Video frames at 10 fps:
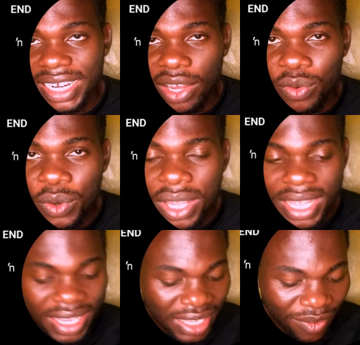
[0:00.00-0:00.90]
now?
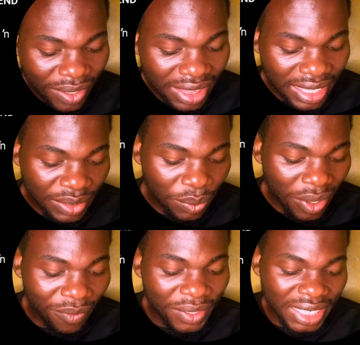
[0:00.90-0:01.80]
Given that we
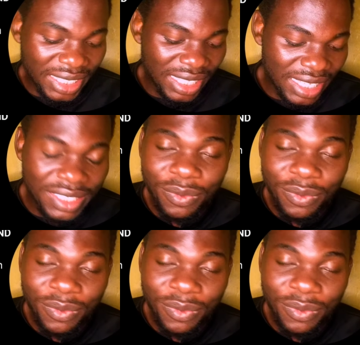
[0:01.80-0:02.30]
have created this